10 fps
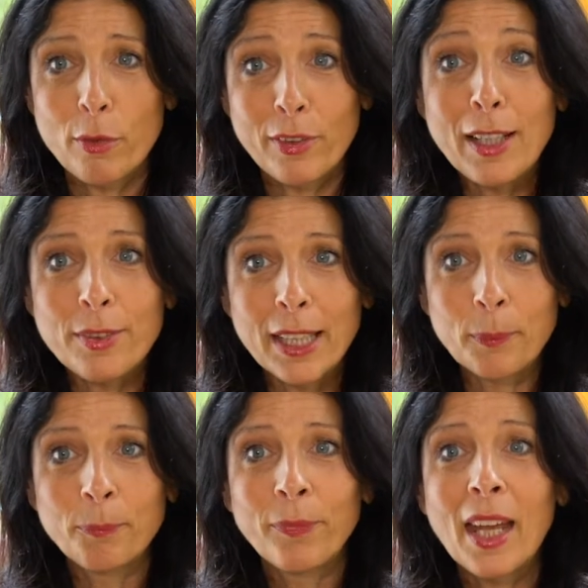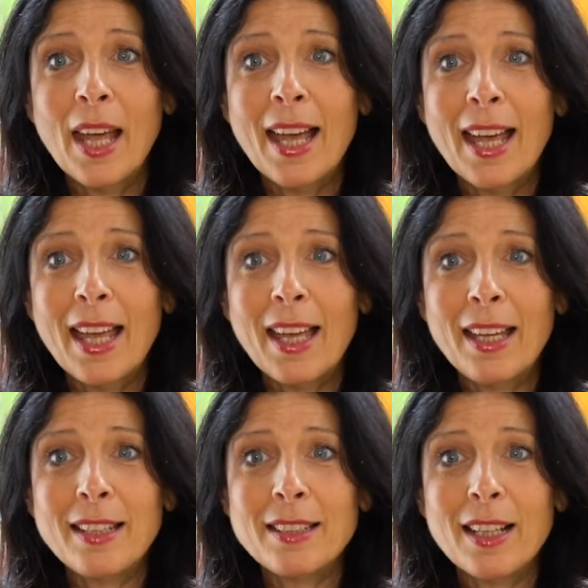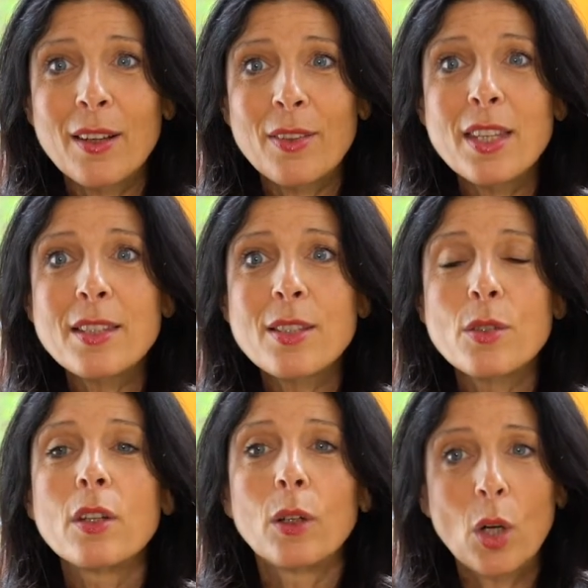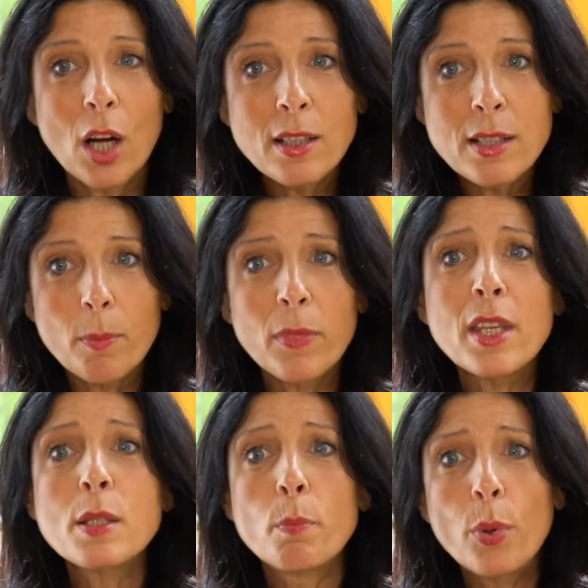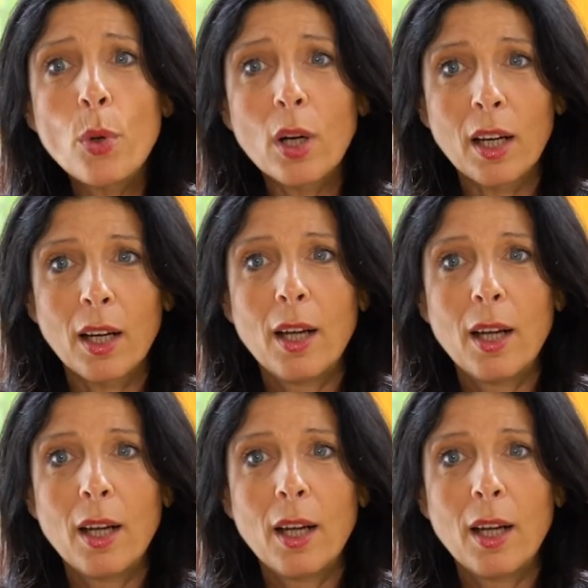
of living. And this concept, this book,